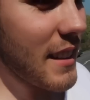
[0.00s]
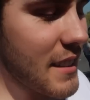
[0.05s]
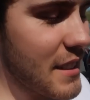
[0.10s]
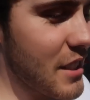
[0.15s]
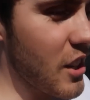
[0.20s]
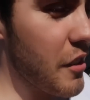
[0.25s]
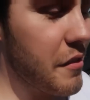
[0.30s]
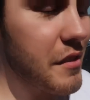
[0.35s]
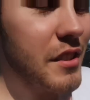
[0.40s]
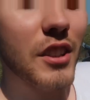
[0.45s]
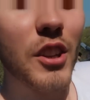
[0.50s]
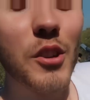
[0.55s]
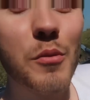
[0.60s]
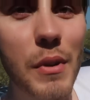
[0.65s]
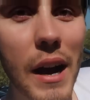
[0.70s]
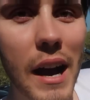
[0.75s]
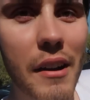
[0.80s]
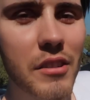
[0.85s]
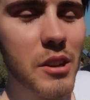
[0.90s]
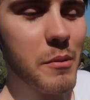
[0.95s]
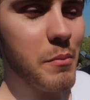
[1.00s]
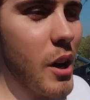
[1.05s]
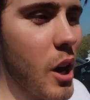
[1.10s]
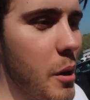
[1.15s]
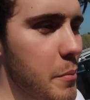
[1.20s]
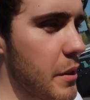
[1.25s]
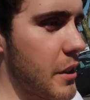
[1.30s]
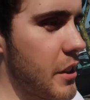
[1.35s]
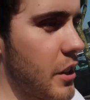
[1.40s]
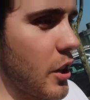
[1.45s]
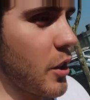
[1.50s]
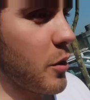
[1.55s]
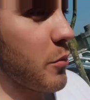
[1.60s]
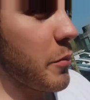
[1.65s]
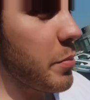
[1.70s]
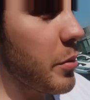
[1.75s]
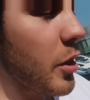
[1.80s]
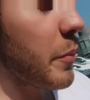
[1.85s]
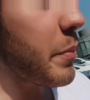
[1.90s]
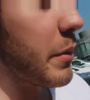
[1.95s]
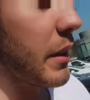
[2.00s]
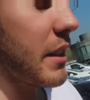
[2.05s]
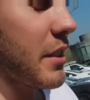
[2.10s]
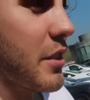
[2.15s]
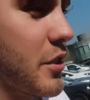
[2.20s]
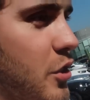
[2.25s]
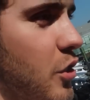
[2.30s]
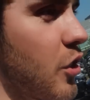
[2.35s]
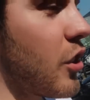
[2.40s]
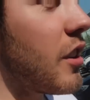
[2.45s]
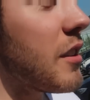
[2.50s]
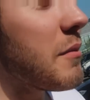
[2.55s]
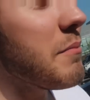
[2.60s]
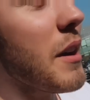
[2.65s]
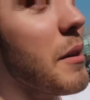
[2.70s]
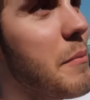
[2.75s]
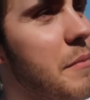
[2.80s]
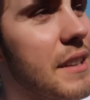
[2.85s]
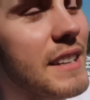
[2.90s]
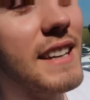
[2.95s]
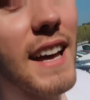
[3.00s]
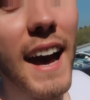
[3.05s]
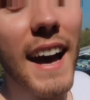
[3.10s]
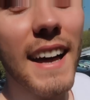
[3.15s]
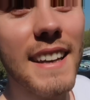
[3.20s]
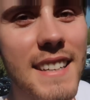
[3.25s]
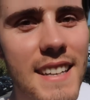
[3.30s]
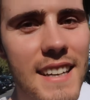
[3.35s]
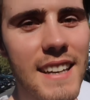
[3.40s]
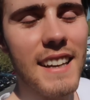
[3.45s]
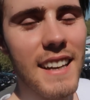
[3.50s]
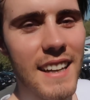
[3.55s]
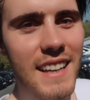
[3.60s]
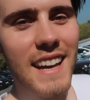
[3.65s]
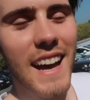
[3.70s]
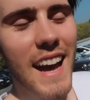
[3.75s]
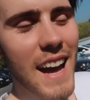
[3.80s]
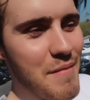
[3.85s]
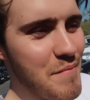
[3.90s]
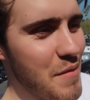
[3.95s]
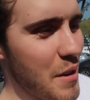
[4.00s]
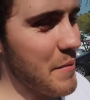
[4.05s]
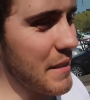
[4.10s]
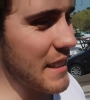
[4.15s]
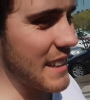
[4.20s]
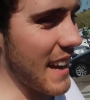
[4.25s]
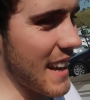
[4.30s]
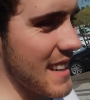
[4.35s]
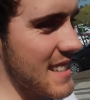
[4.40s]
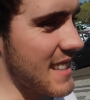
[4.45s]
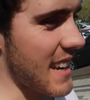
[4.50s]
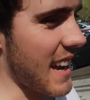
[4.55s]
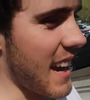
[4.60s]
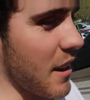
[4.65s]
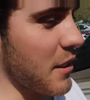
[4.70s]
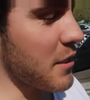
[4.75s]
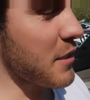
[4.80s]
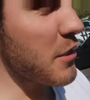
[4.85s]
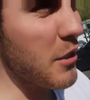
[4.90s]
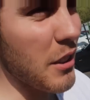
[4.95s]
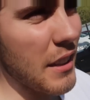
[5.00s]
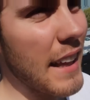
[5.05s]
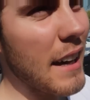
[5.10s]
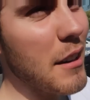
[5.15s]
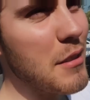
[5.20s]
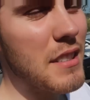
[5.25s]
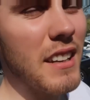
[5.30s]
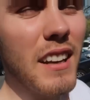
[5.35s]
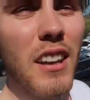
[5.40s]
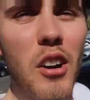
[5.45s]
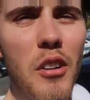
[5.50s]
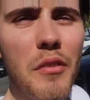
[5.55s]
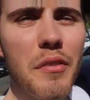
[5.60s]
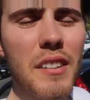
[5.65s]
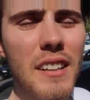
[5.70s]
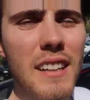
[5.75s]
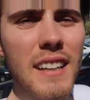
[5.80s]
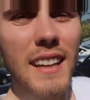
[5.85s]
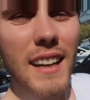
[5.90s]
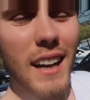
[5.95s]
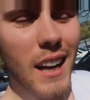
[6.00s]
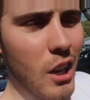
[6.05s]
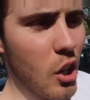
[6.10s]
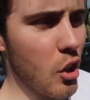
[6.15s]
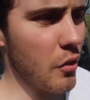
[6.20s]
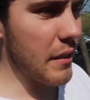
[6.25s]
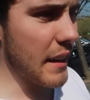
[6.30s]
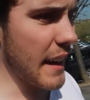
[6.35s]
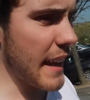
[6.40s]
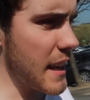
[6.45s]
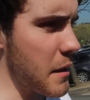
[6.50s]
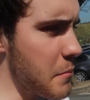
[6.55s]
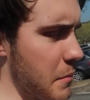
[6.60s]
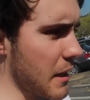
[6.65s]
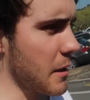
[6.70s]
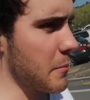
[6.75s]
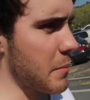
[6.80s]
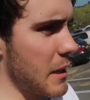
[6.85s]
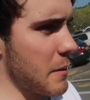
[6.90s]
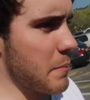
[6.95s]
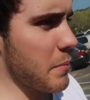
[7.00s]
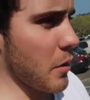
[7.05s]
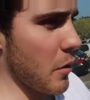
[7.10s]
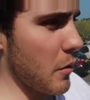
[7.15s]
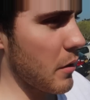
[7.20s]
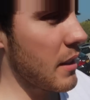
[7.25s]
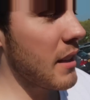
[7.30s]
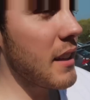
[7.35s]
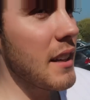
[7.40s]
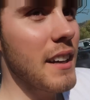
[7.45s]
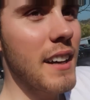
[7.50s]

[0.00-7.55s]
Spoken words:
This afternoon we're having a barbecue with Poppy and Sean, Mum and Dad, at Mum and Dad's house. Oh, that was a lot of naming people.